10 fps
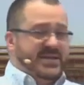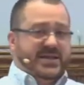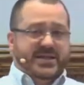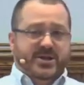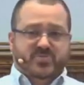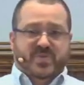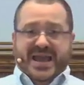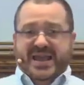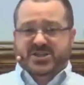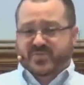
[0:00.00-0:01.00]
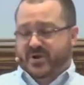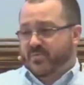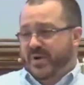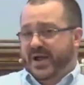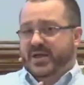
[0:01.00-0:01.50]
years, by a spirit,
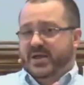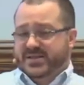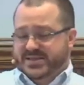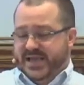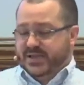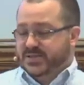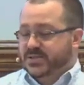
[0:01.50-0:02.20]
by Satan.